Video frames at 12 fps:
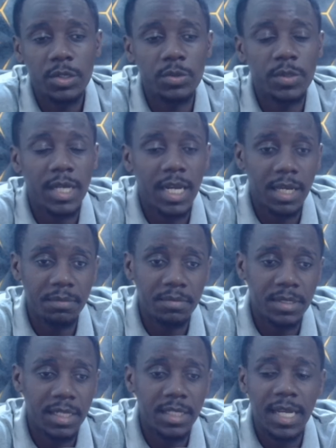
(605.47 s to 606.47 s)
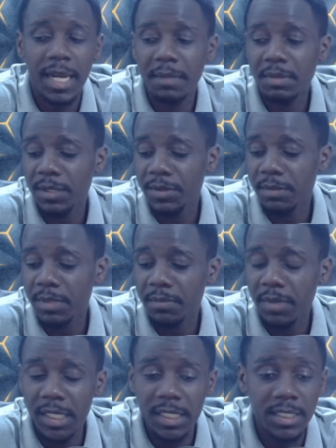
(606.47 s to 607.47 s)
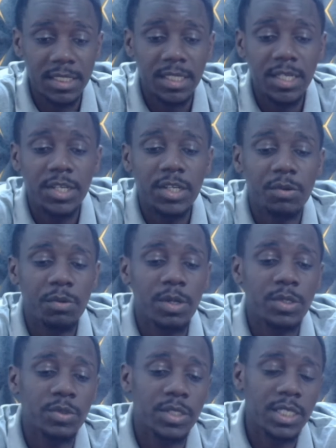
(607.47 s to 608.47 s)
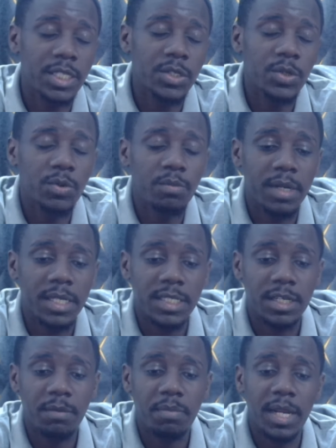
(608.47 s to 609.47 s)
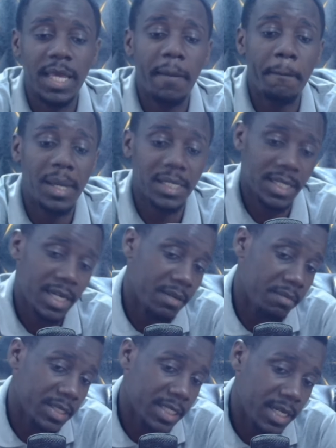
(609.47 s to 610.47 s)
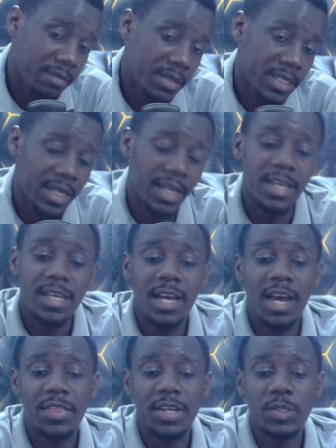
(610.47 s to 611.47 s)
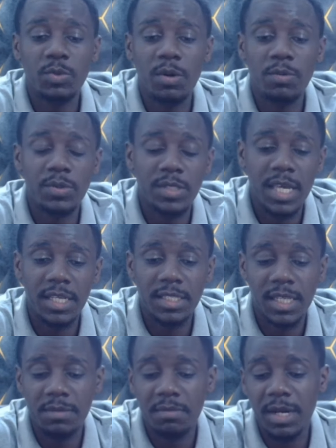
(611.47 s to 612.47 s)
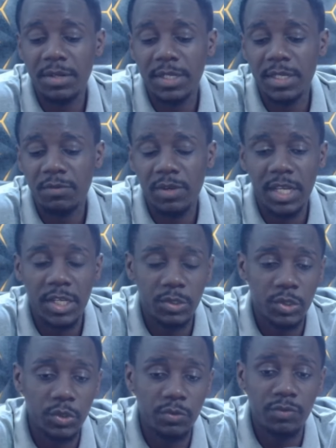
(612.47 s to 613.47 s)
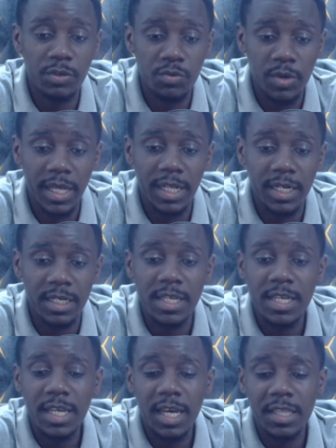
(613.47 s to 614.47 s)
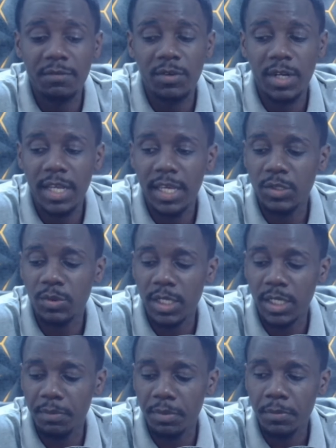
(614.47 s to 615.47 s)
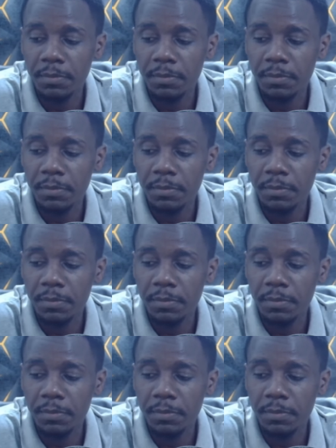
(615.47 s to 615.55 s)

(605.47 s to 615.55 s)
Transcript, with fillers: to the clubs, and the clubs tell them that please, we want to see who managing our player better and better and better. And that is one of those things that Man United have gone ahead to do very well, and they've gone ahead to keep